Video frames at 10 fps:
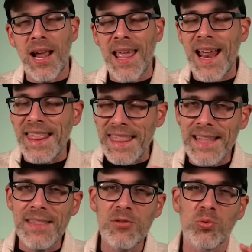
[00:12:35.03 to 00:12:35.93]
And I
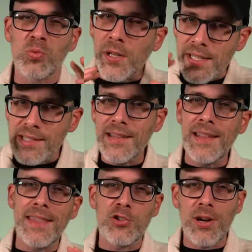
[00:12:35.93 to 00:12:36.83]
think that the reason
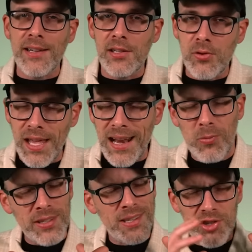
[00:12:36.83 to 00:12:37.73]
that they tried to do that, it
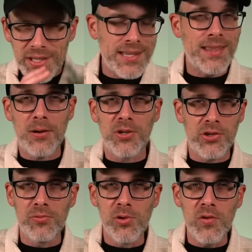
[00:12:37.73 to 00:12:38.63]
wasn't just that there were
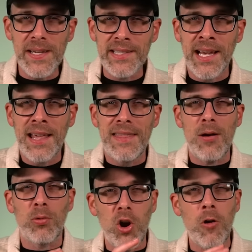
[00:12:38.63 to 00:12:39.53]
two movies
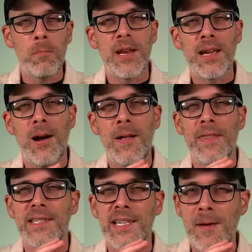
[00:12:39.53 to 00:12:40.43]
that were opening on
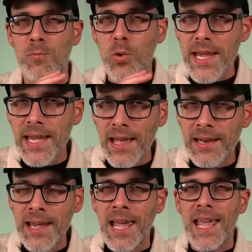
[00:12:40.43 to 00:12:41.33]
the same weekend,